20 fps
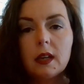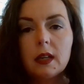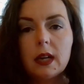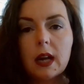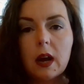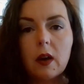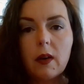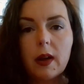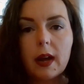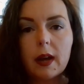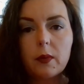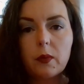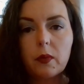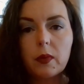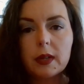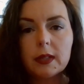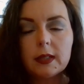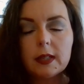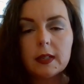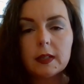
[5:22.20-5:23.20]
Now add
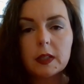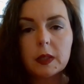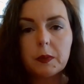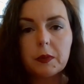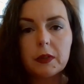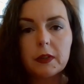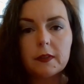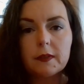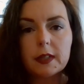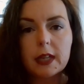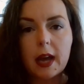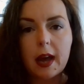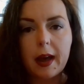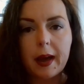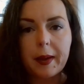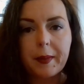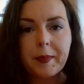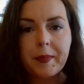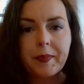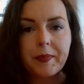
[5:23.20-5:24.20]
one teaspoon of
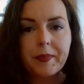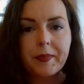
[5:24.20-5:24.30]
thyme.